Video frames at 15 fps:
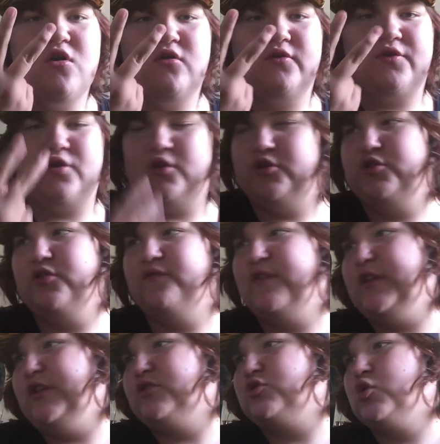recorded two
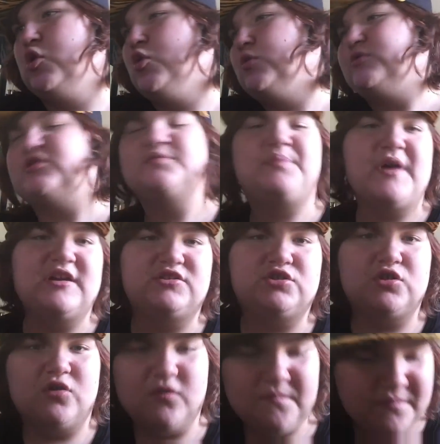videos, which is bad,
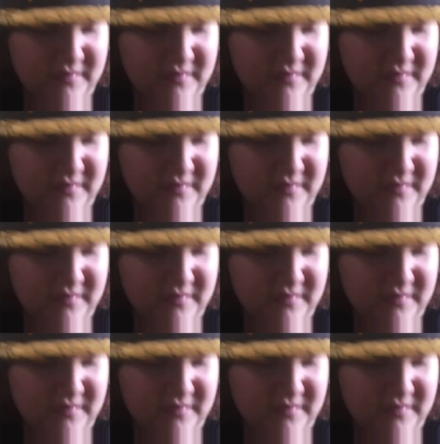so